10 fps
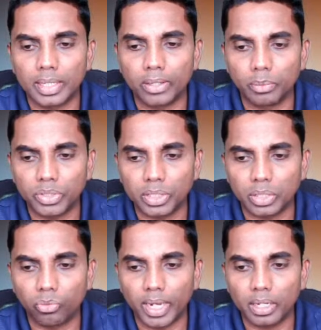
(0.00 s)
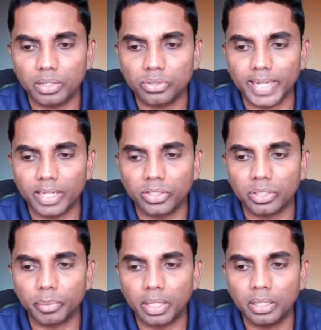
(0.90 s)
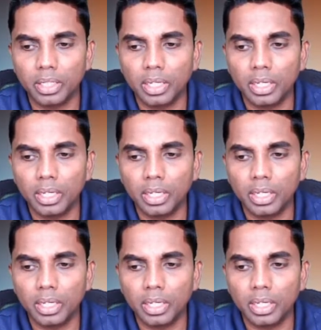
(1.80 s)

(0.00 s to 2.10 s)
domestic violence against men,